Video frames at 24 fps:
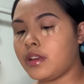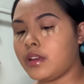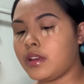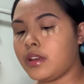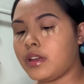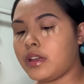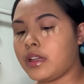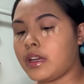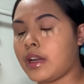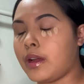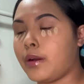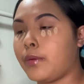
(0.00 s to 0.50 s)

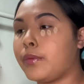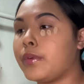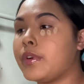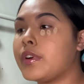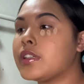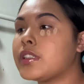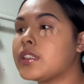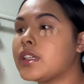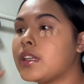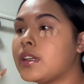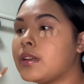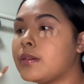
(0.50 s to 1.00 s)
I will try
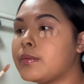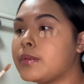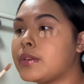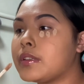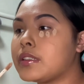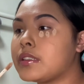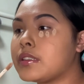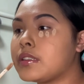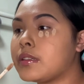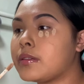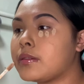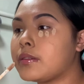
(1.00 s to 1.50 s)
to put
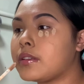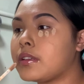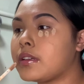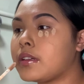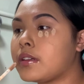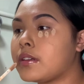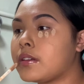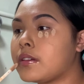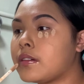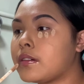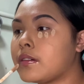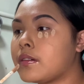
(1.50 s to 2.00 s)
some like
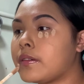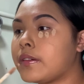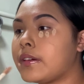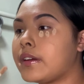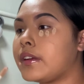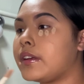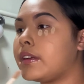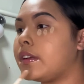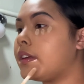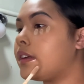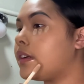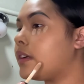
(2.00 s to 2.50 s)
right
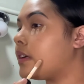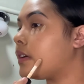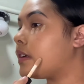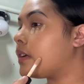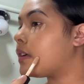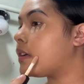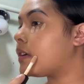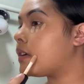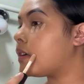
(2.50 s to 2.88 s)
here